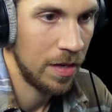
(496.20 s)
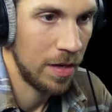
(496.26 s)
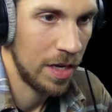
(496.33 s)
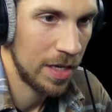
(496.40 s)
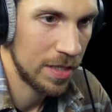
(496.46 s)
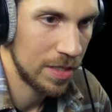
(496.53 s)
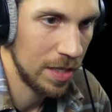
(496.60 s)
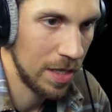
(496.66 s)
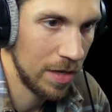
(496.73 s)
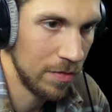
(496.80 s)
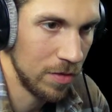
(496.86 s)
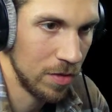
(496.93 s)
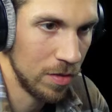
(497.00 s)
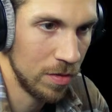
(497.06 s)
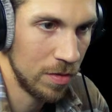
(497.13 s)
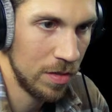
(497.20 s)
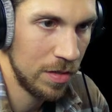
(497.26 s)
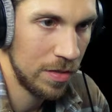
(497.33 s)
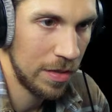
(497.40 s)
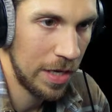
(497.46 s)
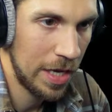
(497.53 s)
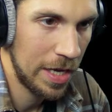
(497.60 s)
Next level.
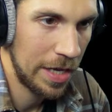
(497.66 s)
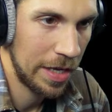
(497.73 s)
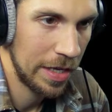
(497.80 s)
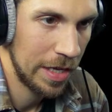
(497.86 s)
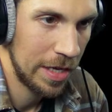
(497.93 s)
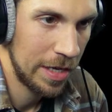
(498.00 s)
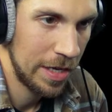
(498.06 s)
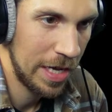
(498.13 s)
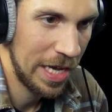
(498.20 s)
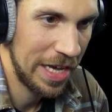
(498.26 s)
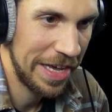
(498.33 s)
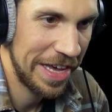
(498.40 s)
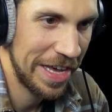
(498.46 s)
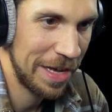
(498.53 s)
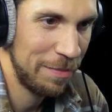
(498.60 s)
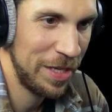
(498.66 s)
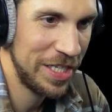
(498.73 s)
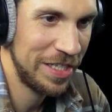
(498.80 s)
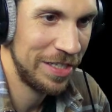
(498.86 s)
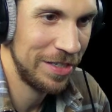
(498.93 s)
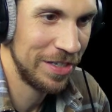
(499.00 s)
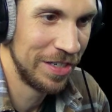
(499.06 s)
Oh, hey. Hey, I
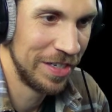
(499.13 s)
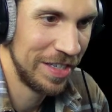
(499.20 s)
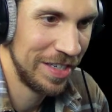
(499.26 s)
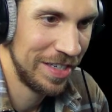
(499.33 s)
missed you.